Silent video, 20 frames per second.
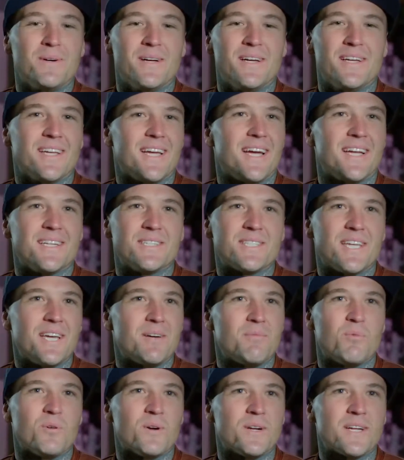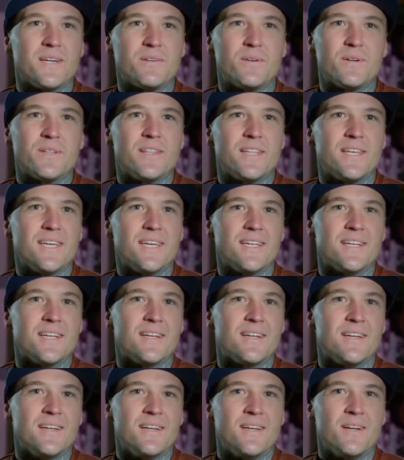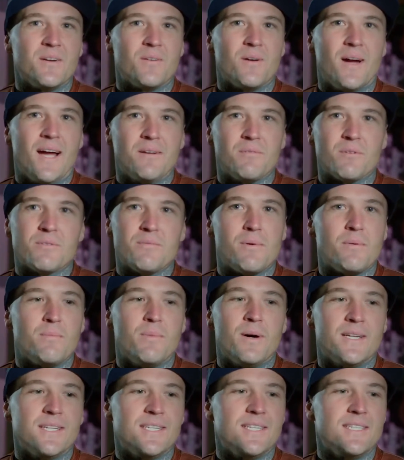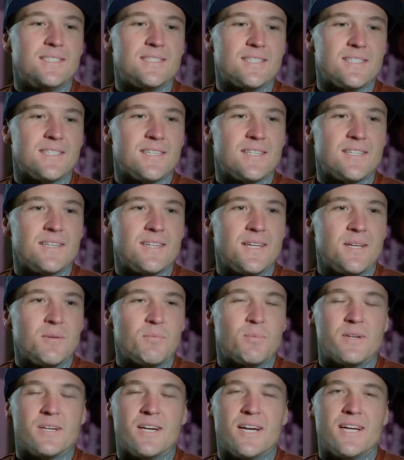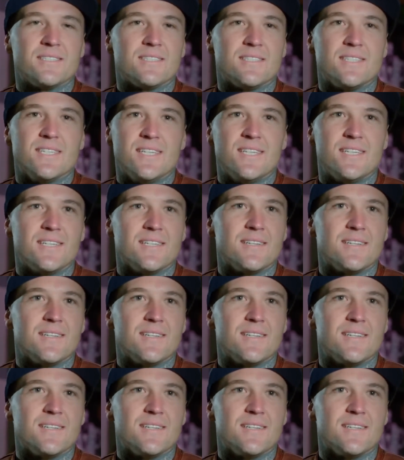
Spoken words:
but yeah, I just kept working with it and riding with my buddies and progressing